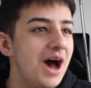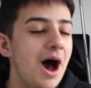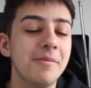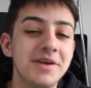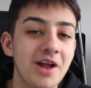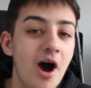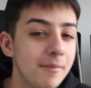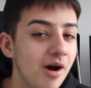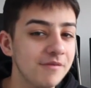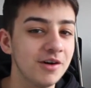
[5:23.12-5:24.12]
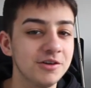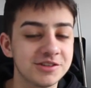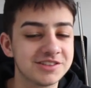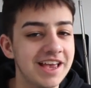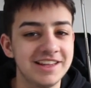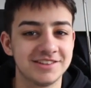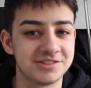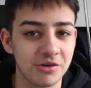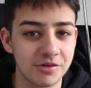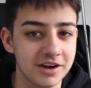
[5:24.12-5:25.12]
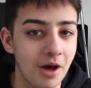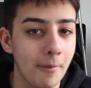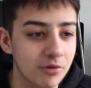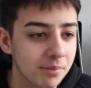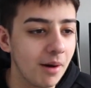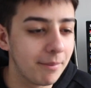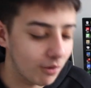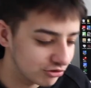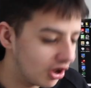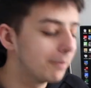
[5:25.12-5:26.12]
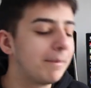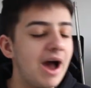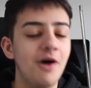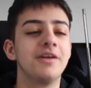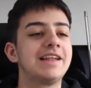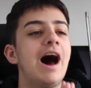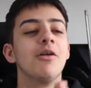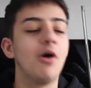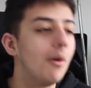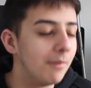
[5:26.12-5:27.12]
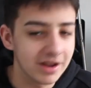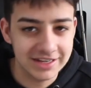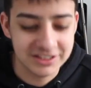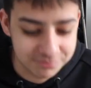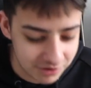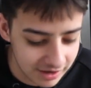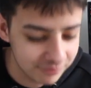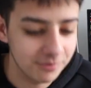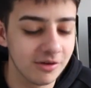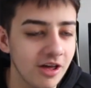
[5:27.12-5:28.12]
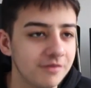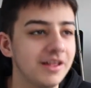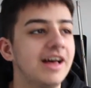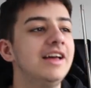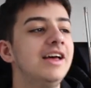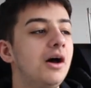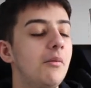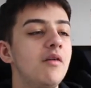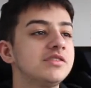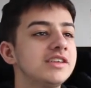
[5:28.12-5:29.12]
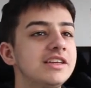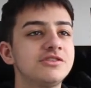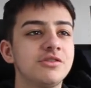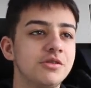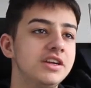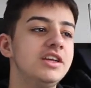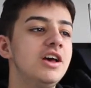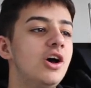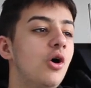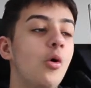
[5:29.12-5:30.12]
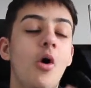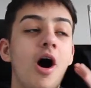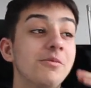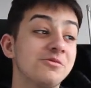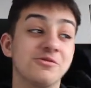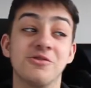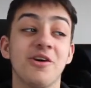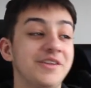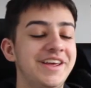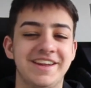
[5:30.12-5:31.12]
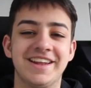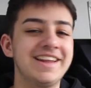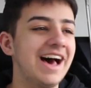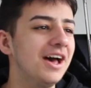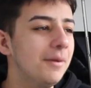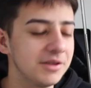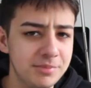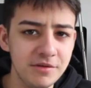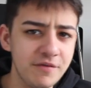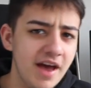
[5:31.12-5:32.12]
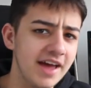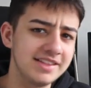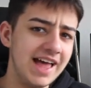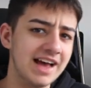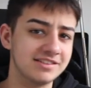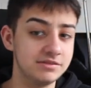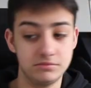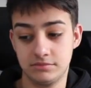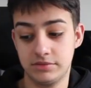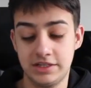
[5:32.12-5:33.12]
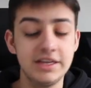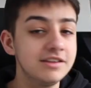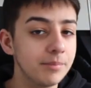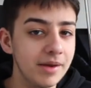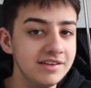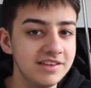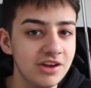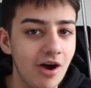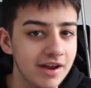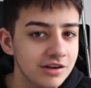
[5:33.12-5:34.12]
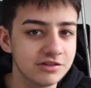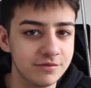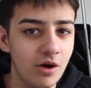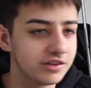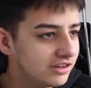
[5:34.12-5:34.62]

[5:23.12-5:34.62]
I mean, I'm either saying sorry, like proper apology. I'm bowing down on my knees, praying for my life now. I'm either saying sorry or I'm running now. But to be fair, Dax, he's a pacey guy. He looks fast.